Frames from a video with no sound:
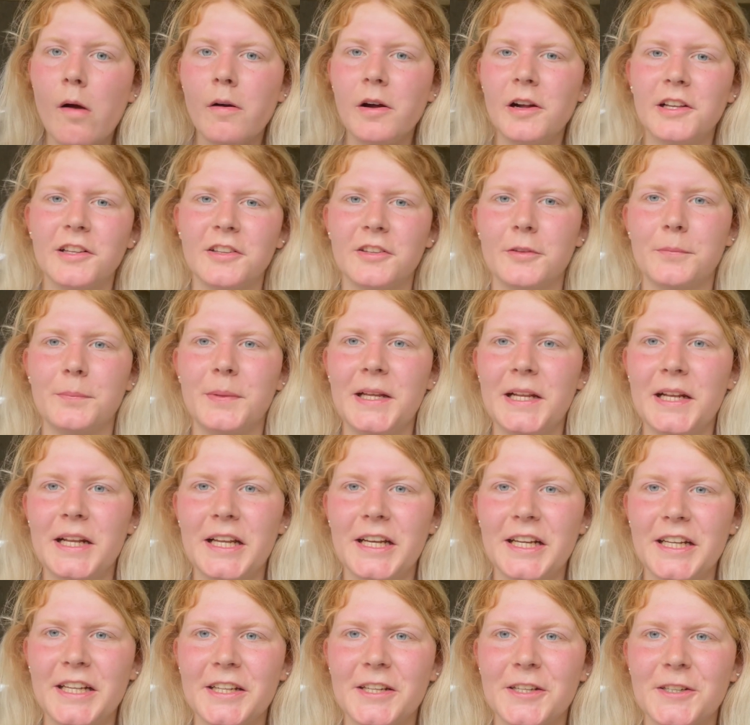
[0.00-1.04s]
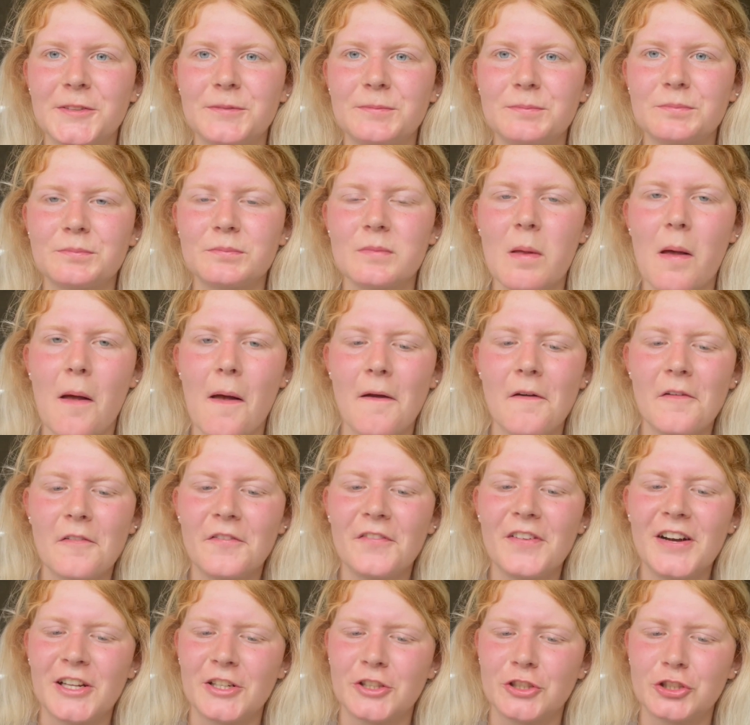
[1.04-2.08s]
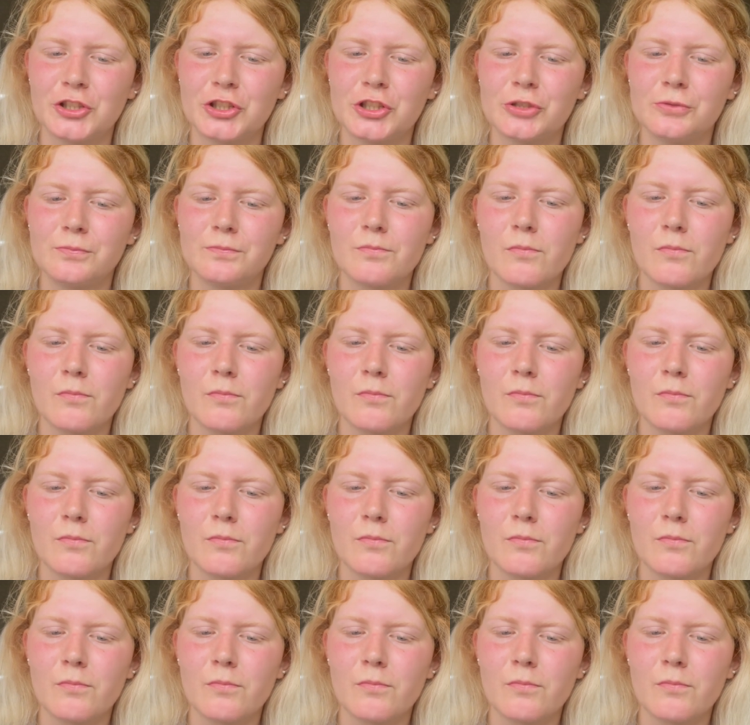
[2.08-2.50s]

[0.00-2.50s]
It's a bit like fudge.